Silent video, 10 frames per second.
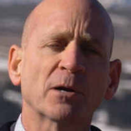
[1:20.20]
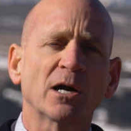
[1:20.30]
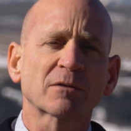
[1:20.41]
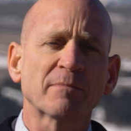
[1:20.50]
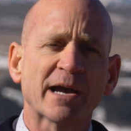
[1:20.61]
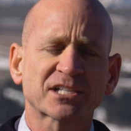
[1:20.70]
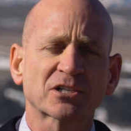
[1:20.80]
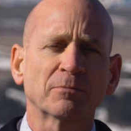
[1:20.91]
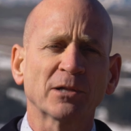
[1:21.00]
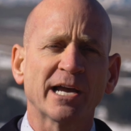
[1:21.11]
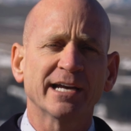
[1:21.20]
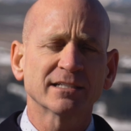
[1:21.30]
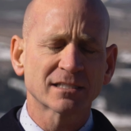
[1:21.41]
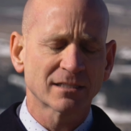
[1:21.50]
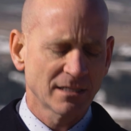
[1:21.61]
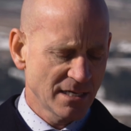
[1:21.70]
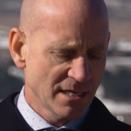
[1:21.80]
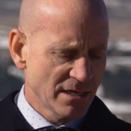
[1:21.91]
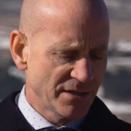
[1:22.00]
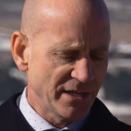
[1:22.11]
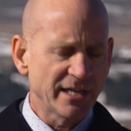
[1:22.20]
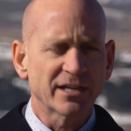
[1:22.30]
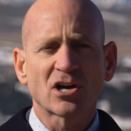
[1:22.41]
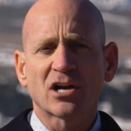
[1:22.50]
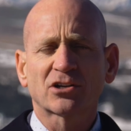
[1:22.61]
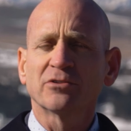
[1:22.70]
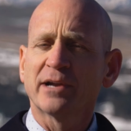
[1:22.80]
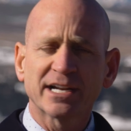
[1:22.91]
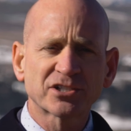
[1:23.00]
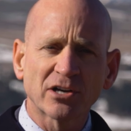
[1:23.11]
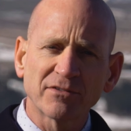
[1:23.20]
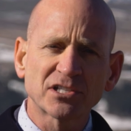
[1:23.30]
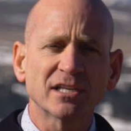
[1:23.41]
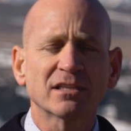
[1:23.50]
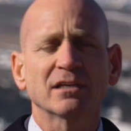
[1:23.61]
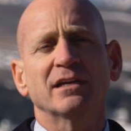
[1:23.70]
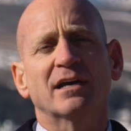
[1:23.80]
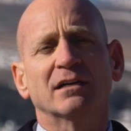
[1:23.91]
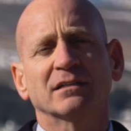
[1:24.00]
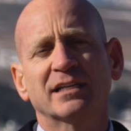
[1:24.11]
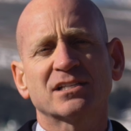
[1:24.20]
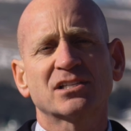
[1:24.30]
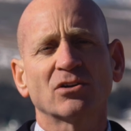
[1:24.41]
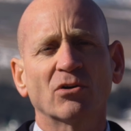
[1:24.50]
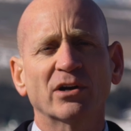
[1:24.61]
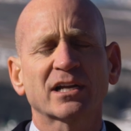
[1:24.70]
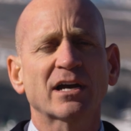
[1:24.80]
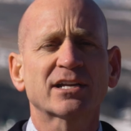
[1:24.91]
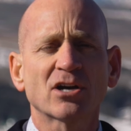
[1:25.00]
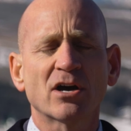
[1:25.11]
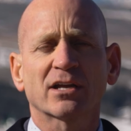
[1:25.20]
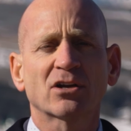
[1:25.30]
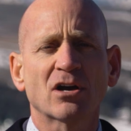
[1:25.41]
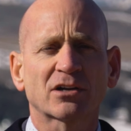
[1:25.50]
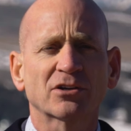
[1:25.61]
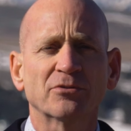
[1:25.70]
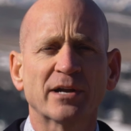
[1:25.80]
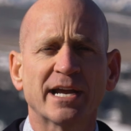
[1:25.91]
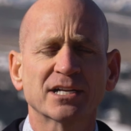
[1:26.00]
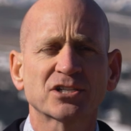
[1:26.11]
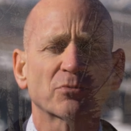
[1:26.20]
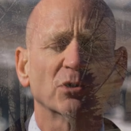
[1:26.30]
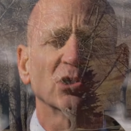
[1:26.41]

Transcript: Park master plans. The Cochrane Ranch, obviously, the historic, iconic Cochrane Ranch. We're